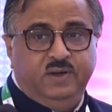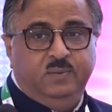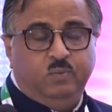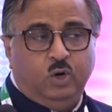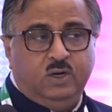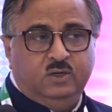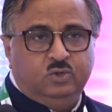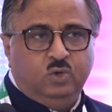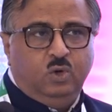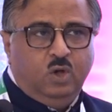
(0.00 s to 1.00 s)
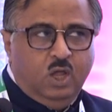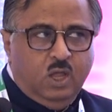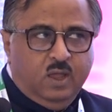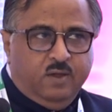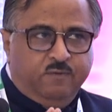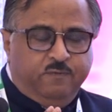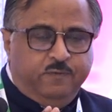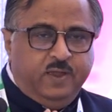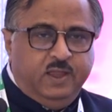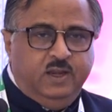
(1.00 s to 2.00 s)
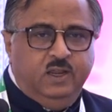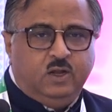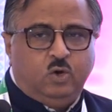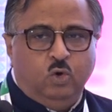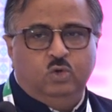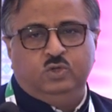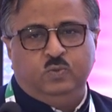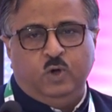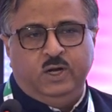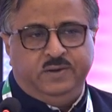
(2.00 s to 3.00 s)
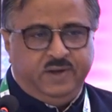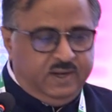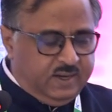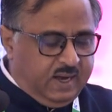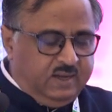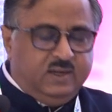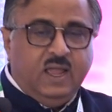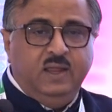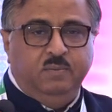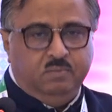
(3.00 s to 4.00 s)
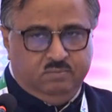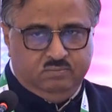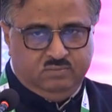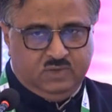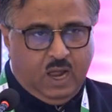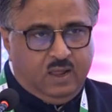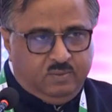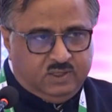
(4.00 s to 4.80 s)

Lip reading: important. So very close monitoring and time is